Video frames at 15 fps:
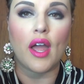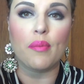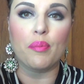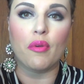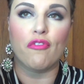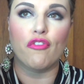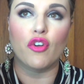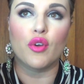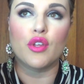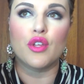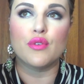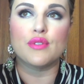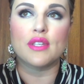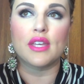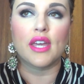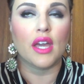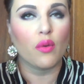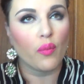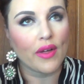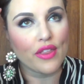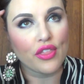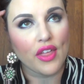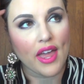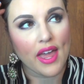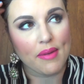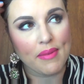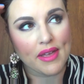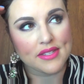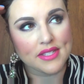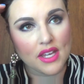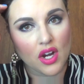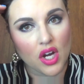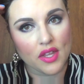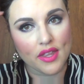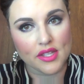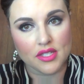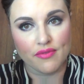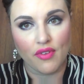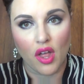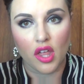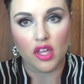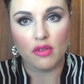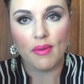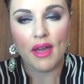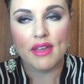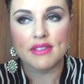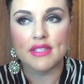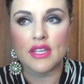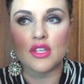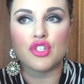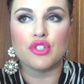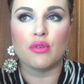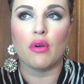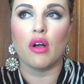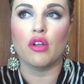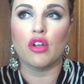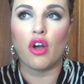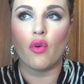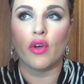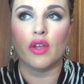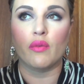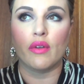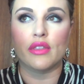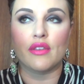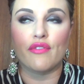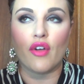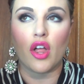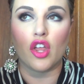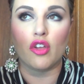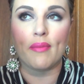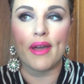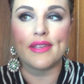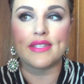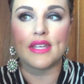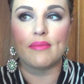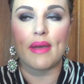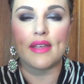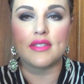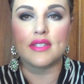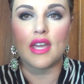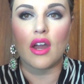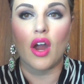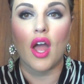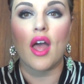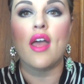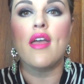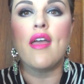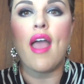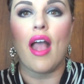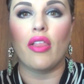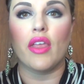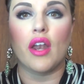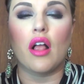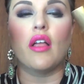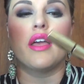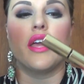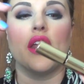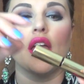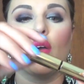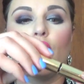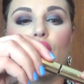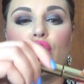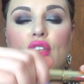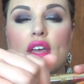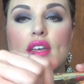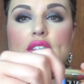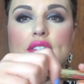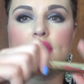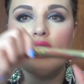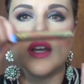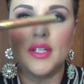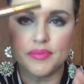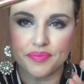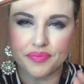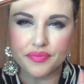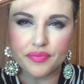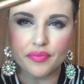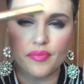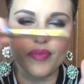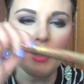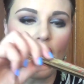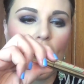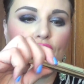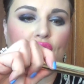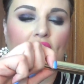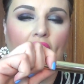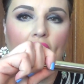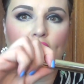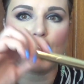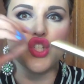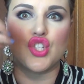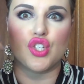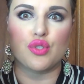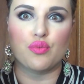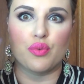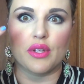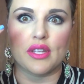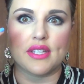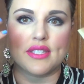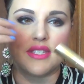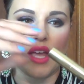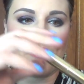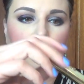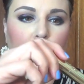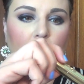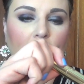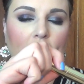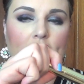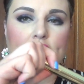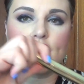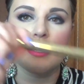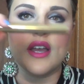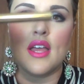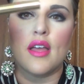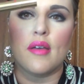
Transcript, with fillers: I prefer using it with a mascara that's volumizing. So I'll go in with the volumizing mascara and then I'll hit it with this at the end to just really separate